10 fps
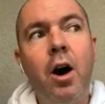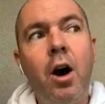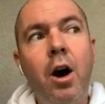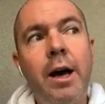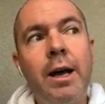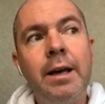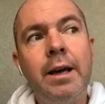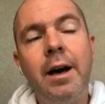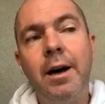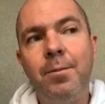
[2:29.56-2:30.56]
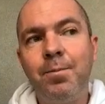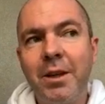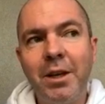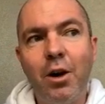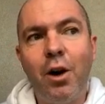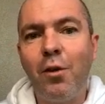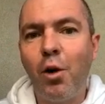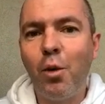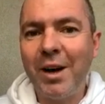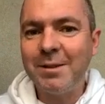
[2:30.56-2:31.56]
I've
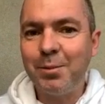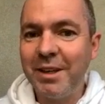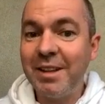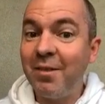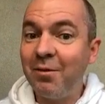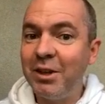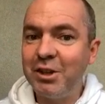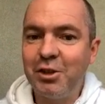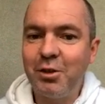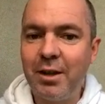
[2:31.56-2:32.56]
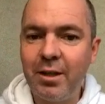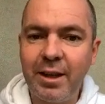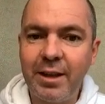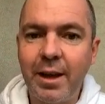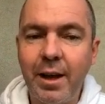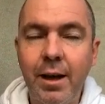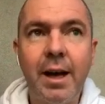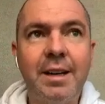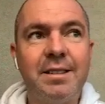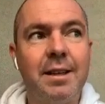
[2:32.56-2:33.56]
always been that visionary thinker
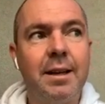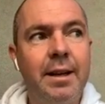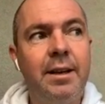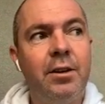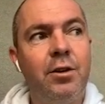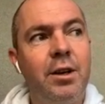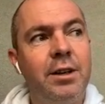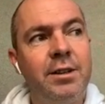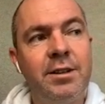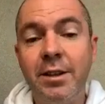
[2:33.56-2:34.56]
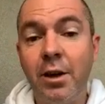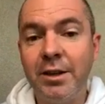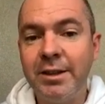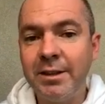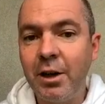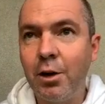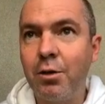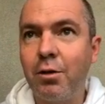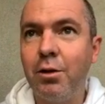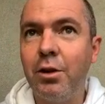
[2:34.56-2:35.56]
as a leader, and I did go
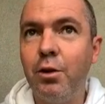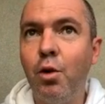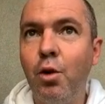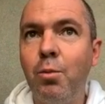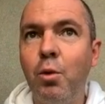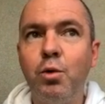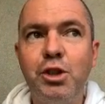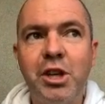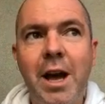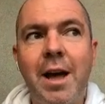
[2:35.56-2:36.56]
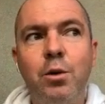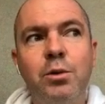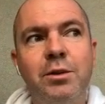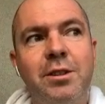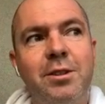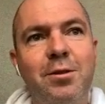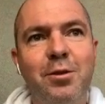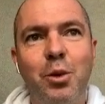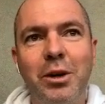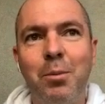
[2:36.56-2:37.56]
through the normal channels of
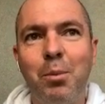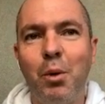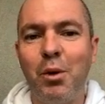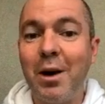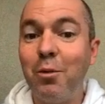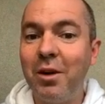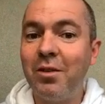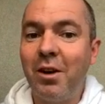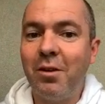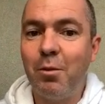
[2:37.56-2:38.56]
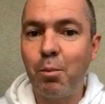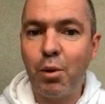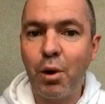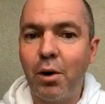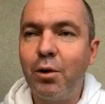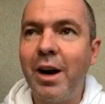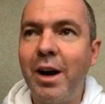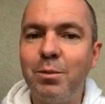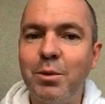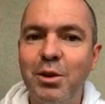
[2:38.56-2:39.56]
what you're brought up with, and often
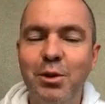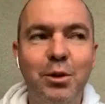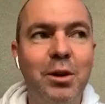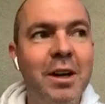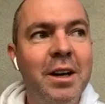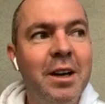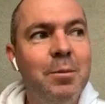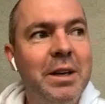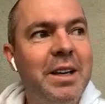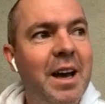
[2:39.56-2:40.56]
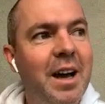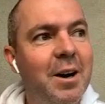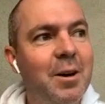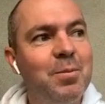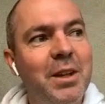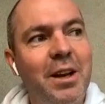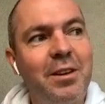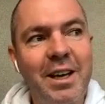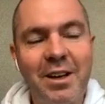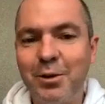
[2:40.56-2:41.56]
programmed to become,
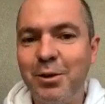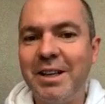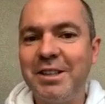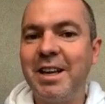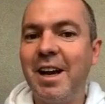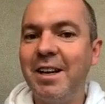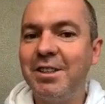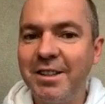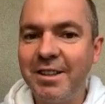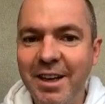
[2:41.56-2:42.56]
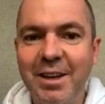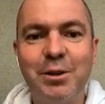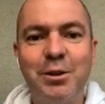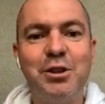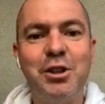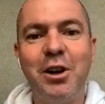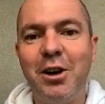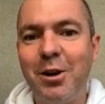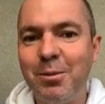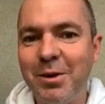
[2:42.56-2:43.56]
get a good education, get a good
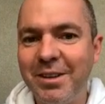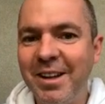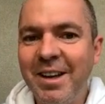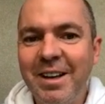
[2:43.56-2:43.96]
job, and